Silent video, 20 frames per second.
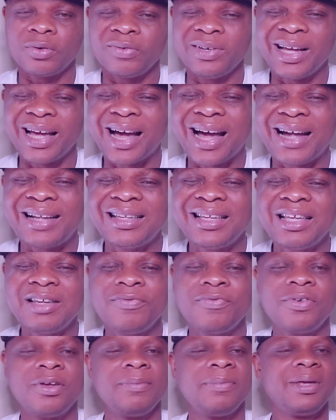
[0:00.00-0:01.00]
one of the
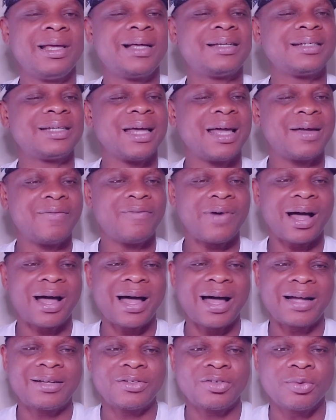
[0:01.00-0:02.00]
hardest films he has ever
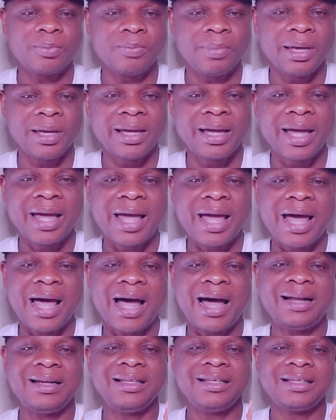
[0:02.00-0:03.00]
had to make,
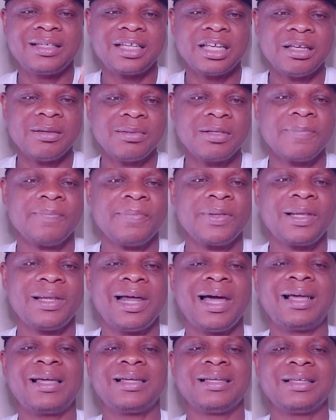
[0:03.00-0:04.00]
and it seems
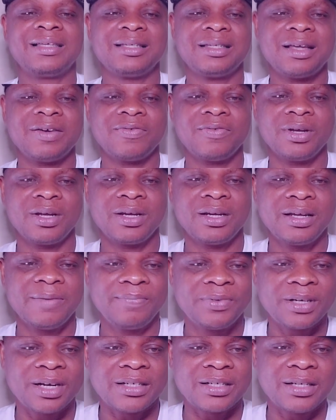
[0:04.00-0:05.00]
like this
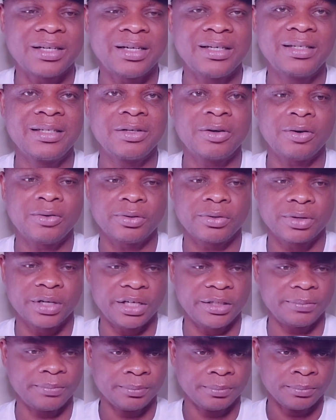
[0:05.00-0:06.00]
definitely translates on
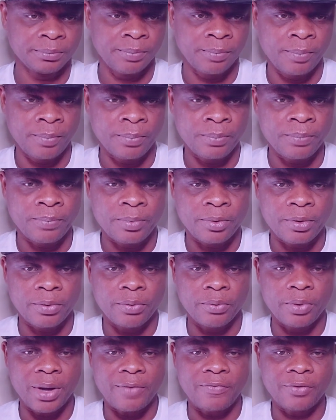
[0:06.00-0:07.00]
screen.
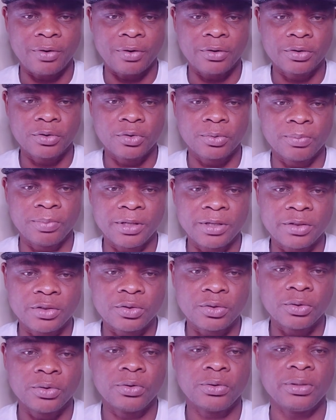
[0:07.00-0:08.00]
We have also been
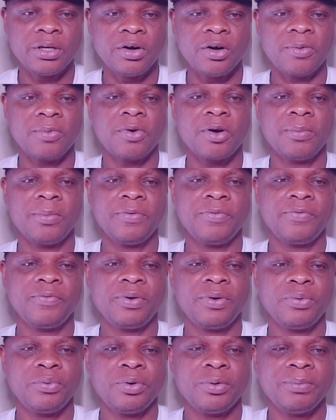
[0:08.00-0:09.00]
told the upcoming
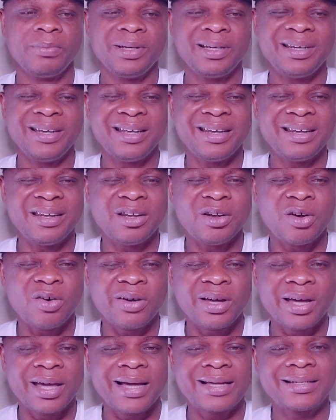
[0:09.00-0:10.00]
film will be the
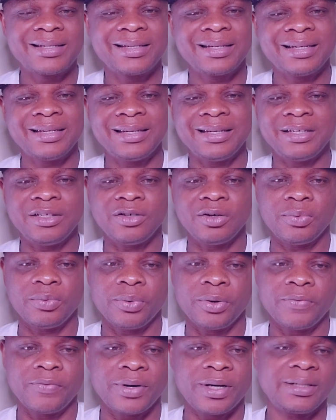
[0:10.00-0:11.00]
longest in the
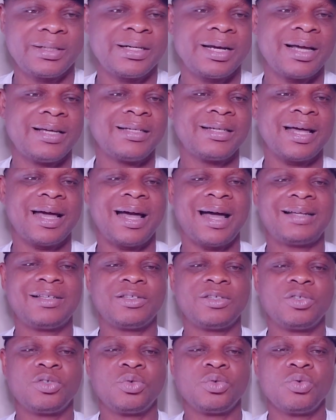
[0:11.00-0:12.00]
John Wick franchise
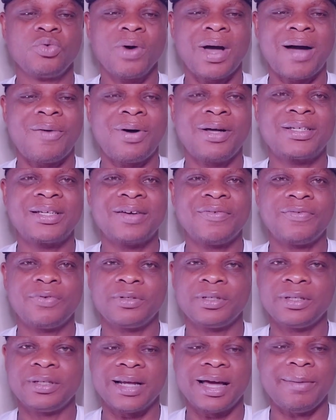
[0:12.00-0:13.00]
at two hours and
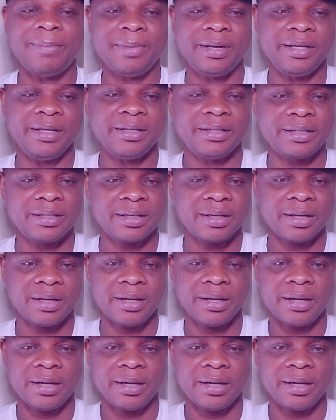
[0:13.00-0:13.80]
forty-nine minutes.